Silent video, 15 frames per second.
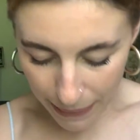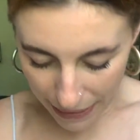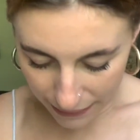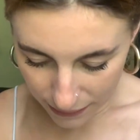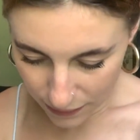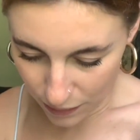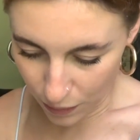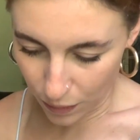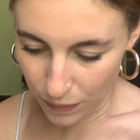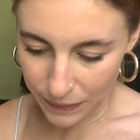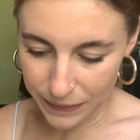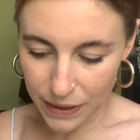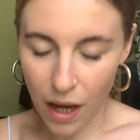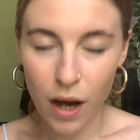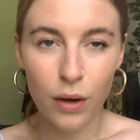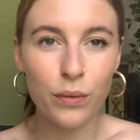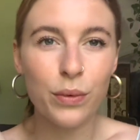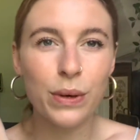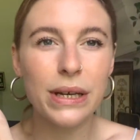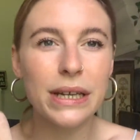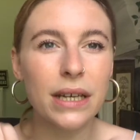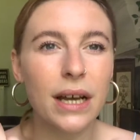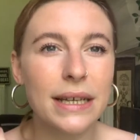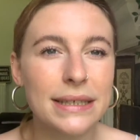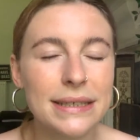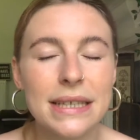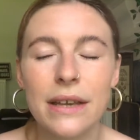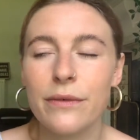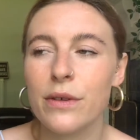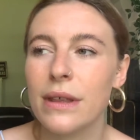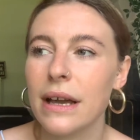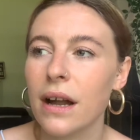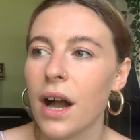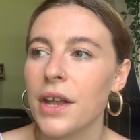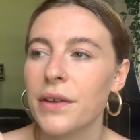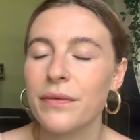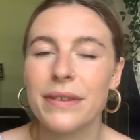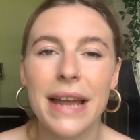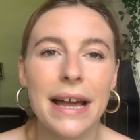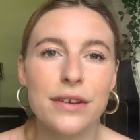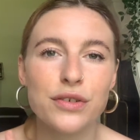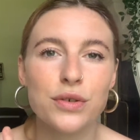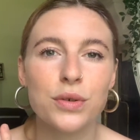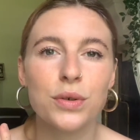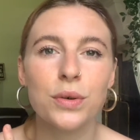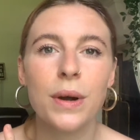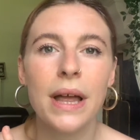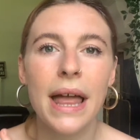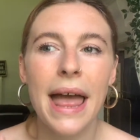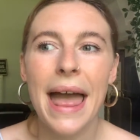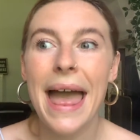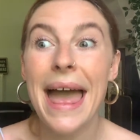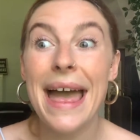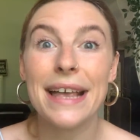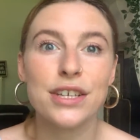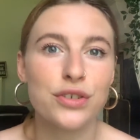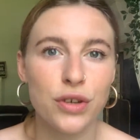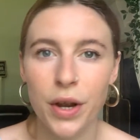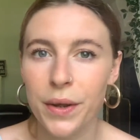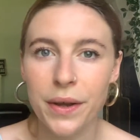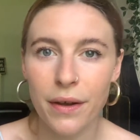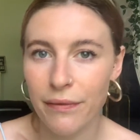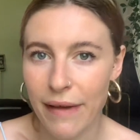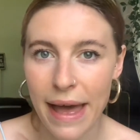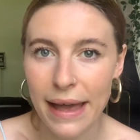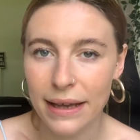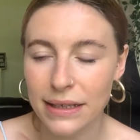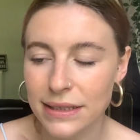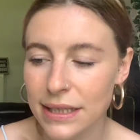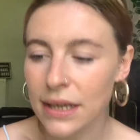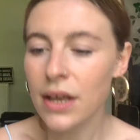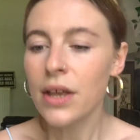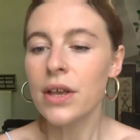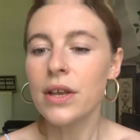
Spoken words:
pencils are really nice to give you that kind of natural hair stroke effect.